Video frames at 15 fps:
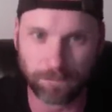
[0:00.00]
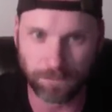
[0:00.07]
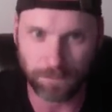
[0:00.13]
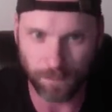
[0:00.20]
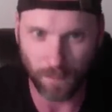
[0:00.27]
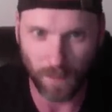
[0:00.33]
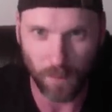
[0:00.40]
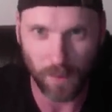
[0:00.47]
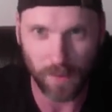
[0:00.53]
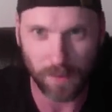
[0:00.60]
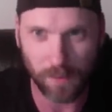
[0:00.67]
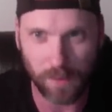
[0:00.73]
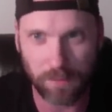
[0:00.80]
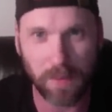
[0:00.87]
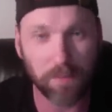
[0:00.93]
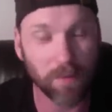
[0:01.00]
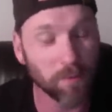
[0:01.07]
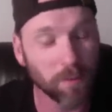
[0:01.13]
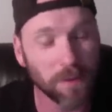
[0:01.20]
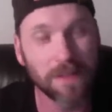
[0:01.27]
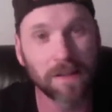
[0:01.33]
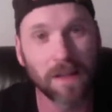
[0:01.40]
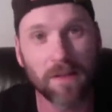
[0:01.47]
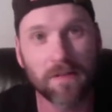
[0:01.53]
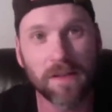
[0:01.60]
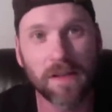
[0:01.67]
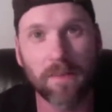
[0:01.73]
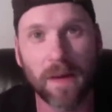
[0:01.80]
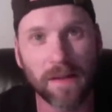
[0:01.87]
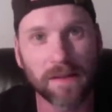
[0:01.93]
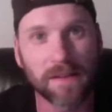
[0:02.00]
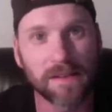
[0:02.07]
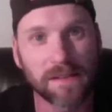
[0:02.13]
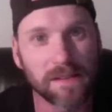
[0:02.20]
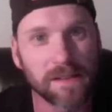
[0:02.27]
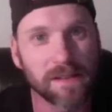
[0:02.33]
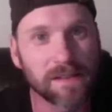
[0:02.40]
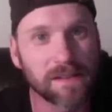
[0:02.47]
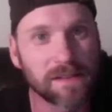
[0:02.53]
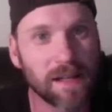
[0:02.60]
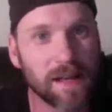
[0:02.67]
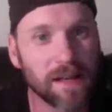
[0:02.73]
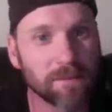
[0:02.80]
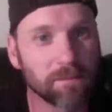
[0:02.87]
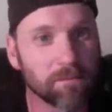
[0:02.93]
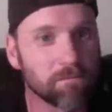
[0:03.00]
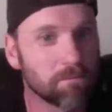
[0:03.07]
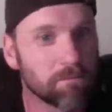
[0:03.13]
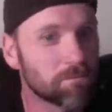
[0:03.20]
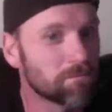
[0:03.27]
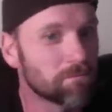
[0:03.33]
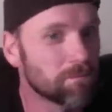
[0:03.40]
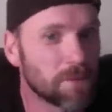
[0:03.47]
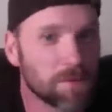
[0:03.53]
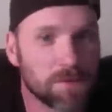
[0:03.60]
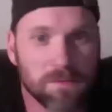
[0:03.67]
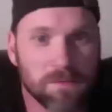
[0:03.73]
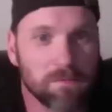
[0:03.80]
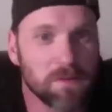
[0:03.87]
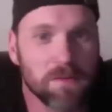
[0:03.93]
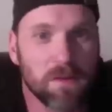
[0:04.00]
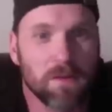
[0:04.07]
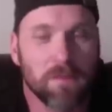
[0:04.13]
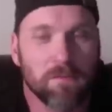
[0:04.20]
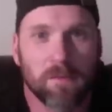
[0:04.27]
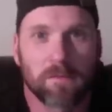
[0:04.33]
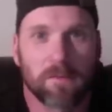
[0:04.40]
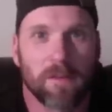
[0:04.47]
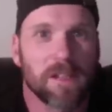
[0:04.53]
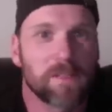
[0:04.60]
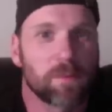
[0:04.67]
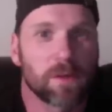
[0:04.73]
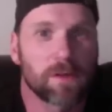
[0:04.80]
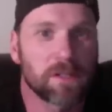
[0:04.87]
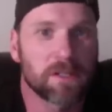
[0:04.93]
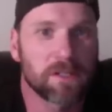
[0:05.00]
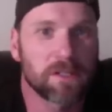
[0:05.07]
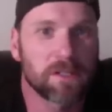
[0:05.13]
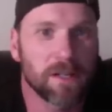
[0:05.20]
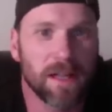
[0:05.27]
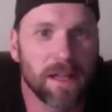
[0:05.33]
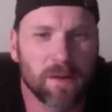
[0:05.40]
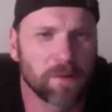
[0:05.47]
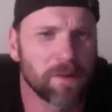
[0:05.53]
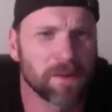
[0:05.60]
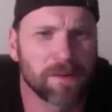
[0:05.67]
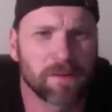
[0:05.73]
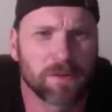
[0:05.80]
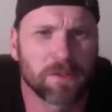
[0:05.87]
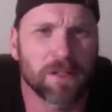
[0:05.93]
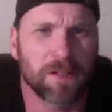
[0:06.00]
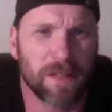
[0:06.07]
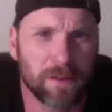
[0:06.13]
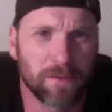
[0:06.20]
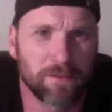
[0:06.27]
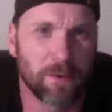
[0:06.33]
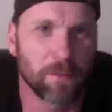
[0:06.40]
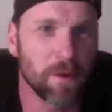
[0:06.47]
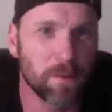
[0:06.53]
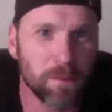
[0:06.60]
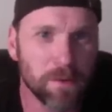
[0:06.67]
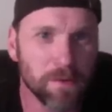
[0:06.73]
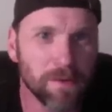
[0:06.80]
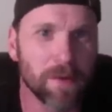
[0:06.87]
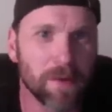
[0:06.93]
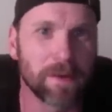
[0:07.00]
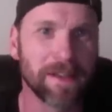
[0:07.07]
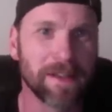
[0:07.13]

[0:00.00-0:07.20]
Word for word: what what people are really loving about this is that there's there's nothing for Facebook to shut down. What are they going to do? Shut down a phone number? I mean,